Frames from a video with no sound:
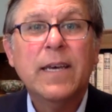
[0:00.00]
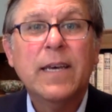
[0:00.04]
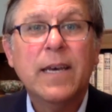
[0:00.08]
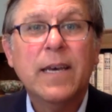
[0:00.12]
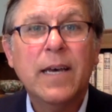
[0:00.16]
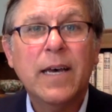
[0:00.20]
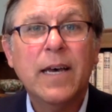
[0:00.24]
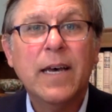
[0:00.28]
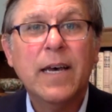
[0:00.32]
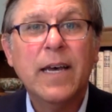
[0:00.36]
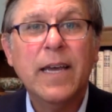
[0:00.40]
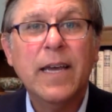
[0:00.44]

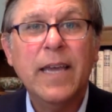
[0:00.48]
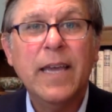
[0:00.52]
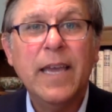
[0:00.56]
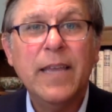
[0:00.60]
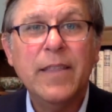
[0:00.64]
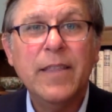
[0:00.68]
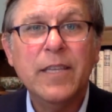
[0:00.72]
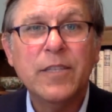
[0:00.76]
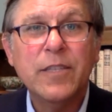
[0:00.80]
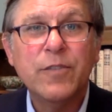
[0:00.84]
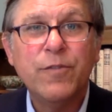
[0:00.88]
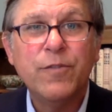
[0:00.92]

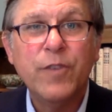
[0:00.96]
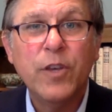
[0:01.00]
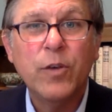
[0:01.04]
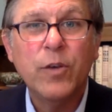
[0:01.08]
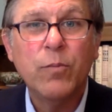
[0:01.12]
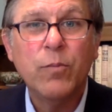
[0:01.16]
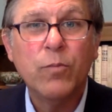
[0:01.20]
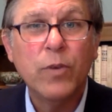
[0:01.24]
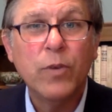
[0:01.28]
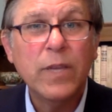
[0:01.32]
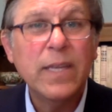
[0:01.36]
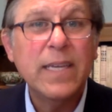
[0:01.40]
And this
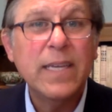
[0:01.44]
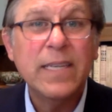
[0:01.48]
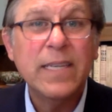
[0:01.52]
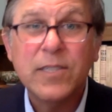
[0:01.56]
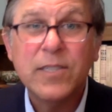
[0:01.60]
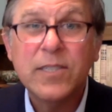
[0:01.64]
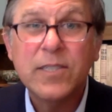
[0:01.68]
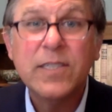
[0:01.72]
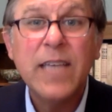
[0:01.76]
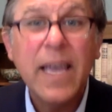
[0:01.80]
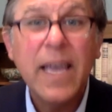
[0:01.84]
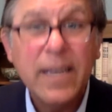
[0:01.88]
film really
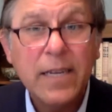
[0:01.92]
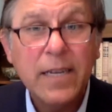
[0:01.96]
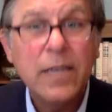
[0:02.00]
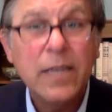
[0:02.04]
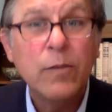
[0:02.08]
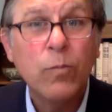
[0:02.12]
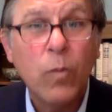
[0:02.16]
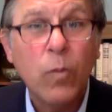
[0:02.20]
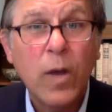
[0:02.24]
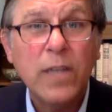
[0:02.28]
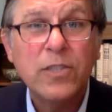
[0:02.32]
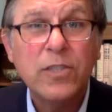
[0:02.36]
is set
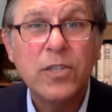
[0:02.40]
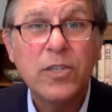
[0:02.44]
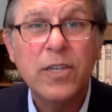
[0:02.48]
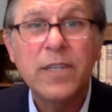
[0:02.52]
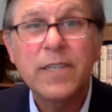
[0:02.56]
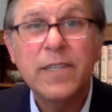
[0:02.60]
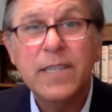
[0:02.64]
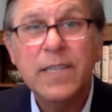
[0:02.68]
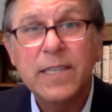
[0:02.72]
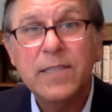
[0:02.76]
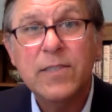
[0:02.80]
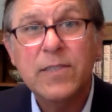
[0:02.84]
in
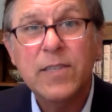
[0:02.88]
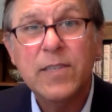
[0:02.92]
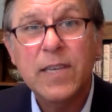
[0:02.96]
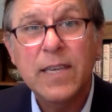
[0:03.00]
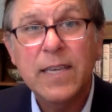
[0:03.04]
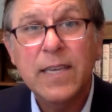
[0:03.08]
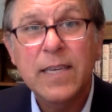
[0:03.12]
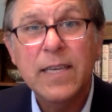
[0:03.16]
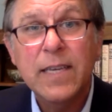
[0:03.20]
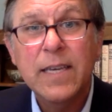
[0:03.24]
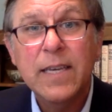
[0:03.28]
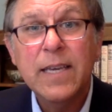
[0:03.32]
Washington,
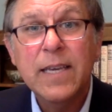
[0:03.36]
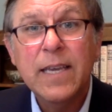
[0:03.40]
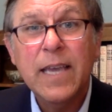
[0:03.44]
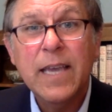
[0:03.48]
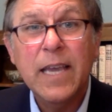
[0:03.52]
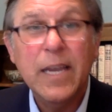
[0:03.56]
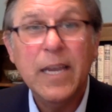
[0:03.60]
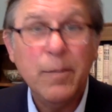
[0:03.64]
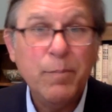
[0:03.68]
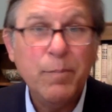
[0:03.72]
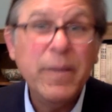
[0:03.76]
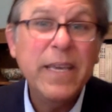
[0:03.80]
D.C.,
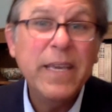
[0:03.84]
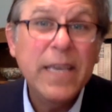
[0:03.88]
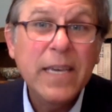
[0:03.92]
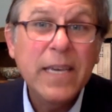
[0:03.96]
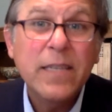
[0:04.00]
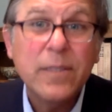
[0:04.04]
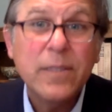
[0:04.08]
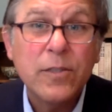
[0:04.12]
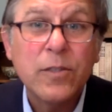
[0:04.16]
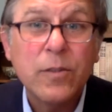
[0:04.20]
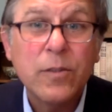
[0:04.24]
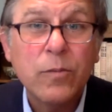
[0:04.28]
and it
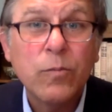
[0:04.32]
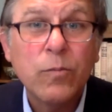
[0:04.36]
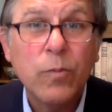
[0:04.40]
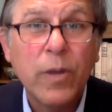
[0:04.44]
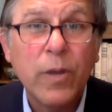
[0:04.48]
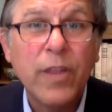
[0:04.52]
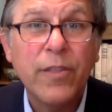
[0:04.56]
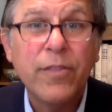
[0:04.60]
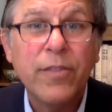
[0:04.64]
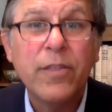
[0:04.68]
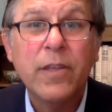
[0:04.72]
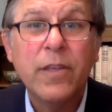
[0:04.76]
begins
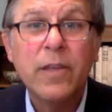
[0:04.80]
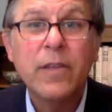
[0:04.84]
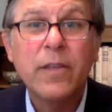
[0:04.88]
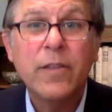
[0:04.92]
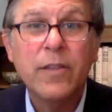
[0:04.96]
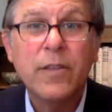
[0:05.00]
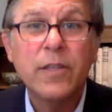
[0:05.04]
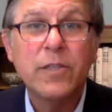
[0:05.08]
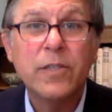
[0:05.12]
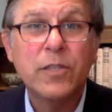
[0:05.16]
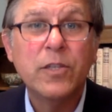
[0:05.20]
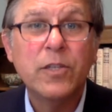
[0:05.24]
with
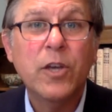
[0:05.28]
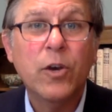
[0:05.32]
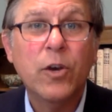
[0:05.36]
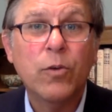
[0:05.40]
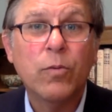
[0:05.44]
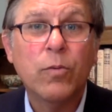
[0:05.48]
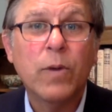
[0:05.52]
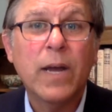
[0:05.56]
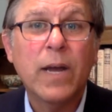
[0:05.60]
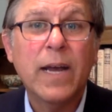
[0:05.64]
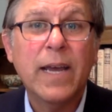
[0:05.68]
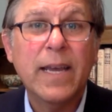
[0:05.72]
the snow
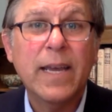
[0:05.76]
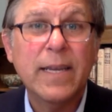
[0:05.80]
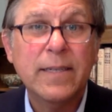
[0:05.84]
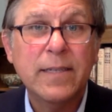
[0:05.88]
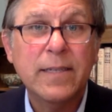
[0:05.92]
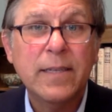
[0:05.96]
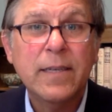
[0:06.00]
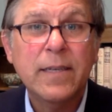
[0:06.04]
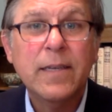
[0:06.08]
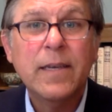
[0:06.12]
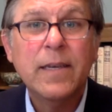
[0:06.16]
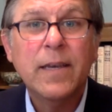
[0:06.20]

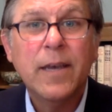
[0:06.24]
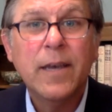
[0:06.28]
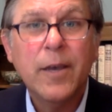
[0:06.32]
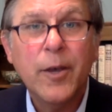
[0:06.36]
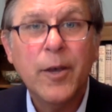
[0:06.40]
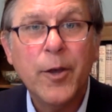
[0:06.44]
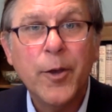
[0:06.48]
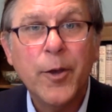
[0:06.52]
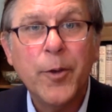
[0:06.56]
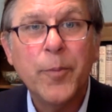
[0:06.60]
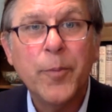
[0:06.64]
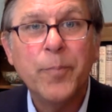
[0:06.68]
riot,
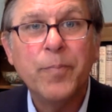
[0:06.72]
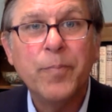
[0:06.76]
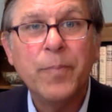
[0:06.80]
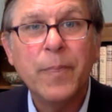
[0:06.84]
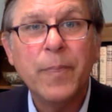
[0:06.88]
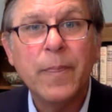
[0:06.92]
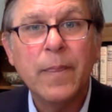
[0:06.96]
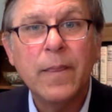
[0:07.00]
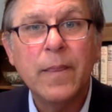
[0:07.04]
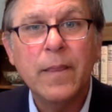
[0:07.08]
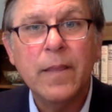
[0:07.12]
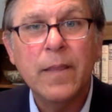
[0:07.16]

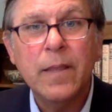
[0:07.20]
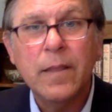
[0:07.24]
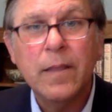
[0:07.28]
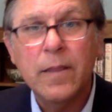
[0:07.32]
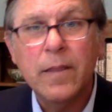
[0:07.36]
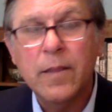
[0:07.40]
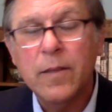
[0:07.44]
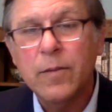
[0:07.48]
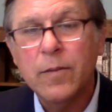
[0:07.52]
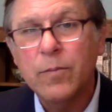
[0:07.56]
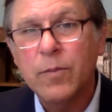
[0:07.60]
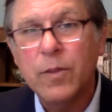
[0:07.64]

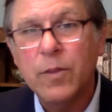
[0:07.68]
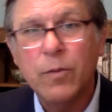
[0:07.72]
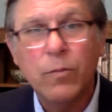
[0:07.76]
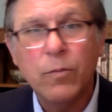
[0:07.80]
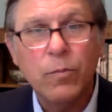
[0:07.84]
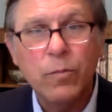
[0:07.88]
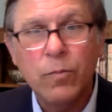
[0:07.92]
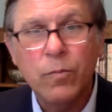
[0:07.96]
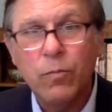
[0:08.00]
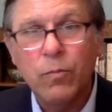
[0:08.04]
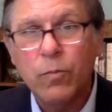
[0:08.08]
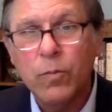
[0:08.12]

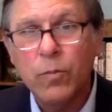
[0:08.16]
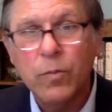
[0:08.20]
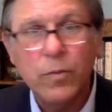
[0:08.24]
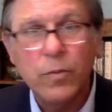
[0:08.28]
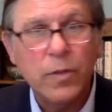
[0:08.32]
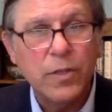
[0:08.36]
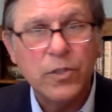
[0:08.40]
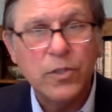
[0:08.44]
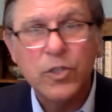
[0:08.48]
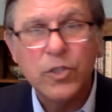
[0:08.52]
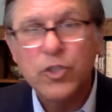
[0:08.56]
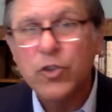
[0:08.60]
the
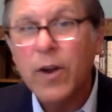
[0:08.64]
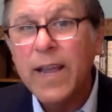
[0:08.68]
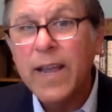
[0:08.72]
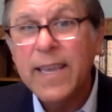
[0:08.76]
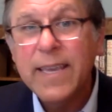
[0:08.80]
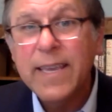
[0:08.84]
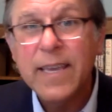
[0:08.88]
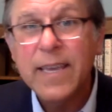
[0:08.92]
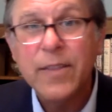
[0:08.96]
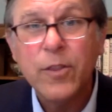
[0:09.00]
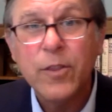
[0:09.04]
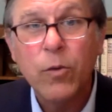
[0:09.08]

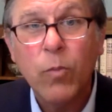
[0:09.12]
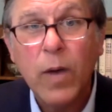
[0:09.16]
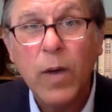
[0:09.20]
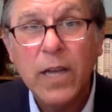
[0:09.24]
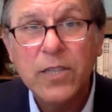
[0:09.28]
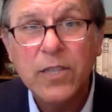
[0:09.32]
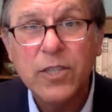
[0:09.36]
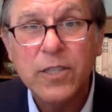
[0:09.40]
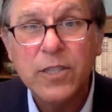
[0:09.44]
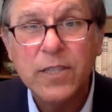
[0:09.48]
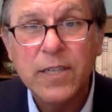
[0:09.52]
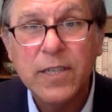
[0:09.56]
strike at the
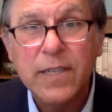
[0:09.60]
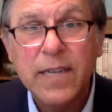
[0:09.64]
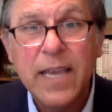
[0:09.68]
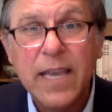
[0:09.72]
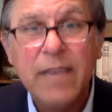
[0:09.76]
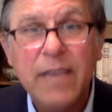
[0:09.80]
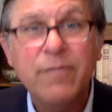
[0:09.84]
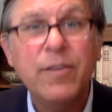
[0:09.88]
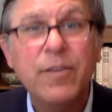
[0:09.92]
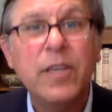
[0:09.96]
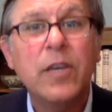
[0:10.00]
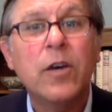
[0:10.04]
Washington
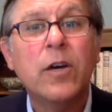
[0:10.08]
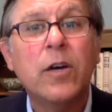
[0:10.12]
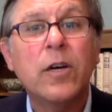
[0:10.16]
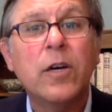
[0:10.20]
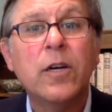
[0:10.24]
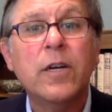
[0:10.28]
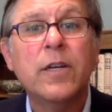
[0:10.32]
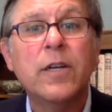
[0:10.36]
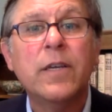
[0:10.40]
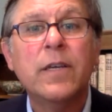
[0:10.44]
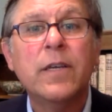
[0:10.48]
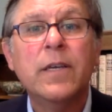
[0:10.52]
Navy
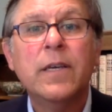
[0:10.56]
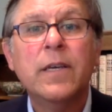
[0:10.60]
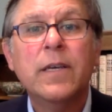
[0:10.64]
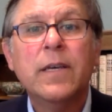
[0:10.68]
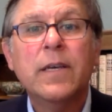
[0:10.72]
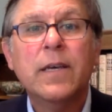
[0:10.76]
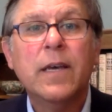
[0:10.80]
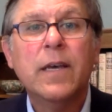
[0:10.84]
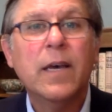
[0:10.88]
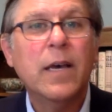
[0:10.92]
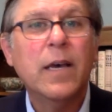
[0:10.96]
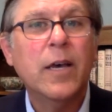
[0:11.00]
Yard,
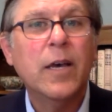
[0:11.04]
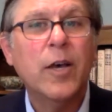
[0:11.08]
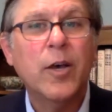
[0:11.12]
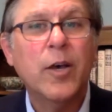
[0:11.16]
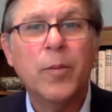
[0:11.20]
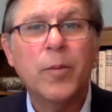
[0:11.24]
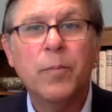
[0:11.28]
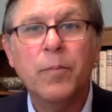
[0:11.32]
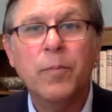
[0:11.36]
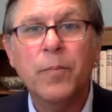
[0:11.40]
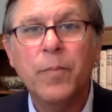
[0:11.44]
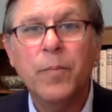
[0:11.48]

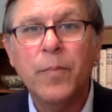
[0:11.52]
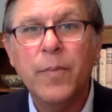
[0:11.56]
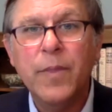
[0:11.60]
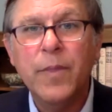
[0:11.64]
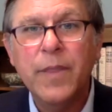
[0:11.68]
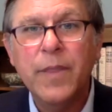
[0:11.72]
a